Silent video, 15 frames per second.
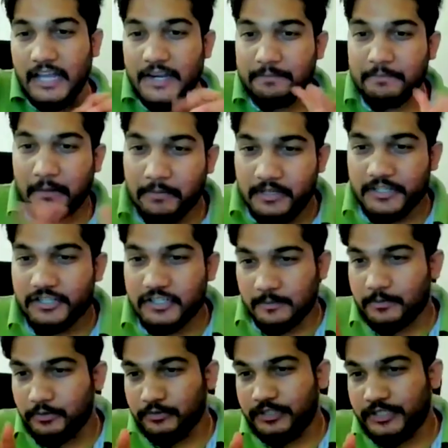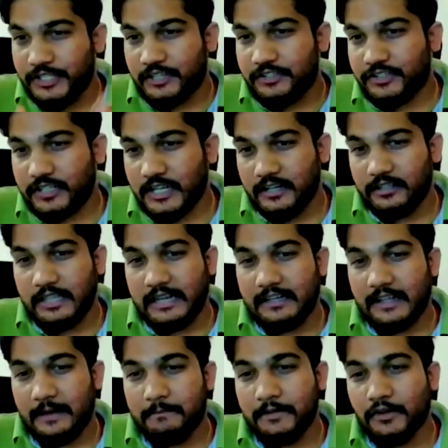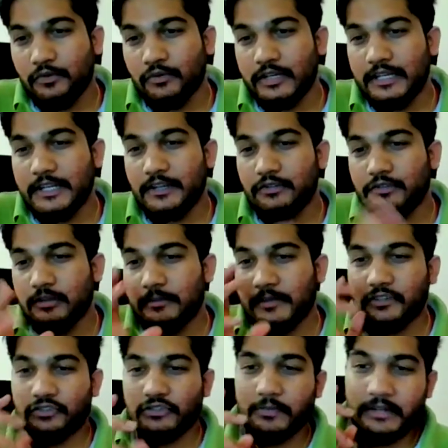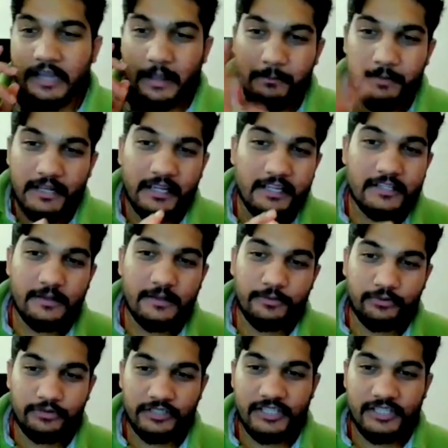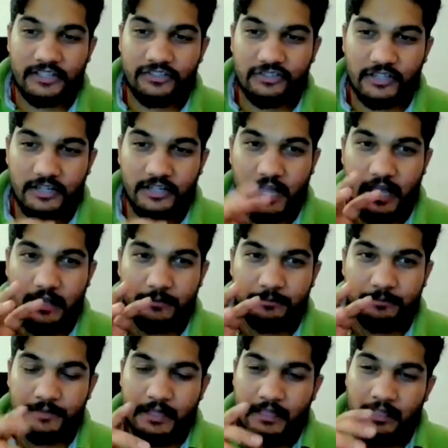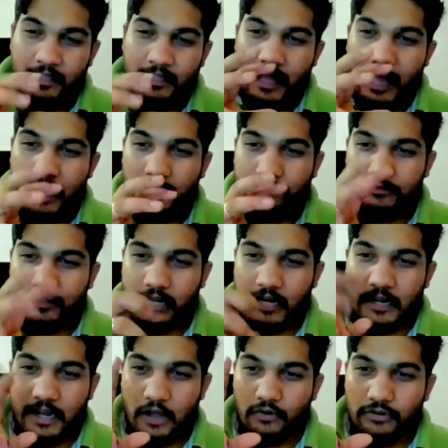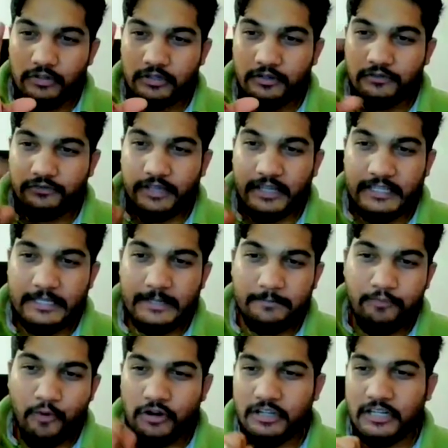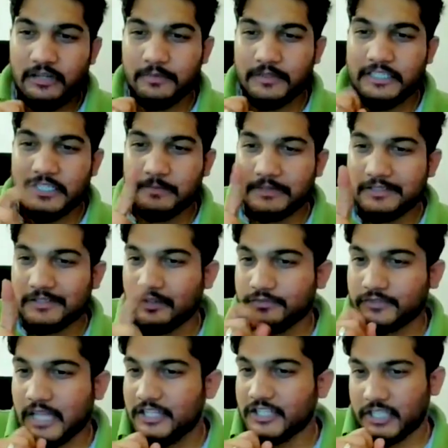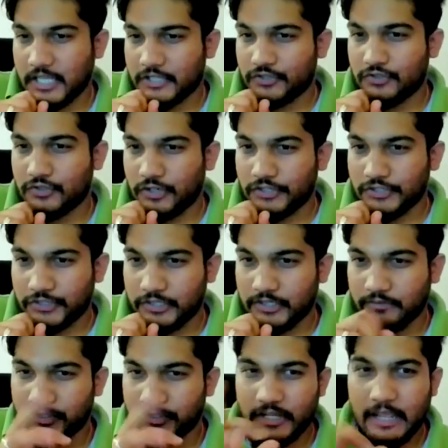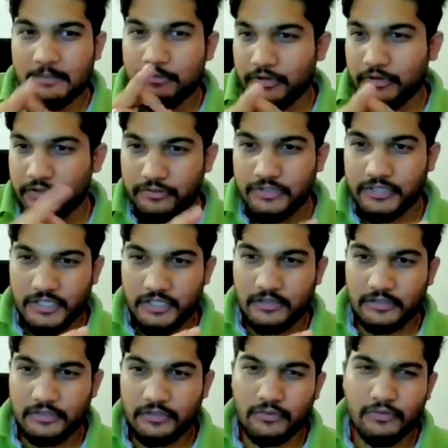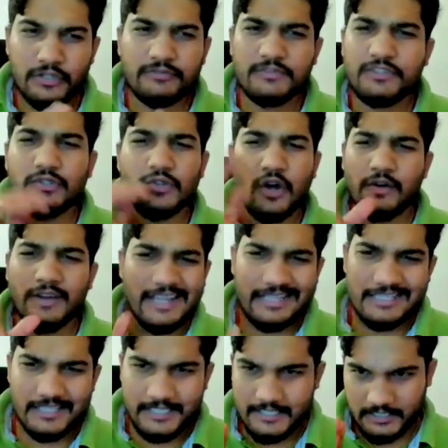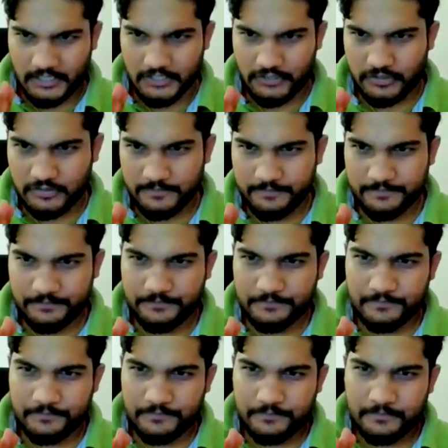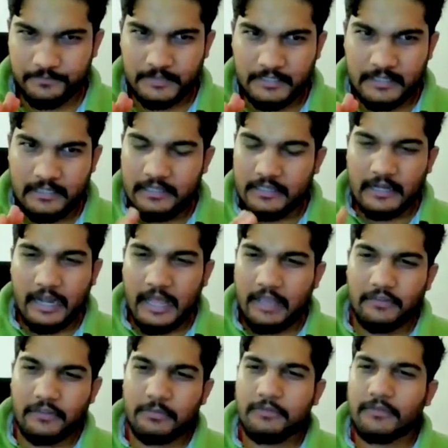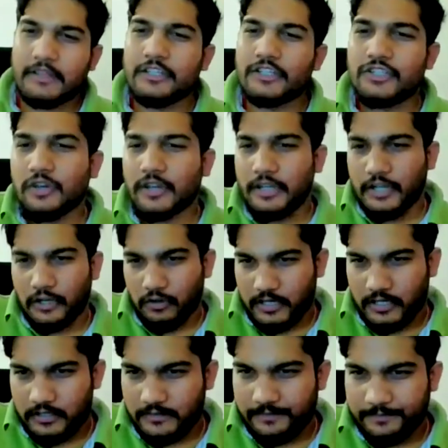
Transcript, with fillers: unpublished up to this extent that have been only into the manuscript libraries up to this extent I am. I have culled out very important principles of Tajik astrology, which I am going to teach in this course, which no one else can teach. And I will be very sure into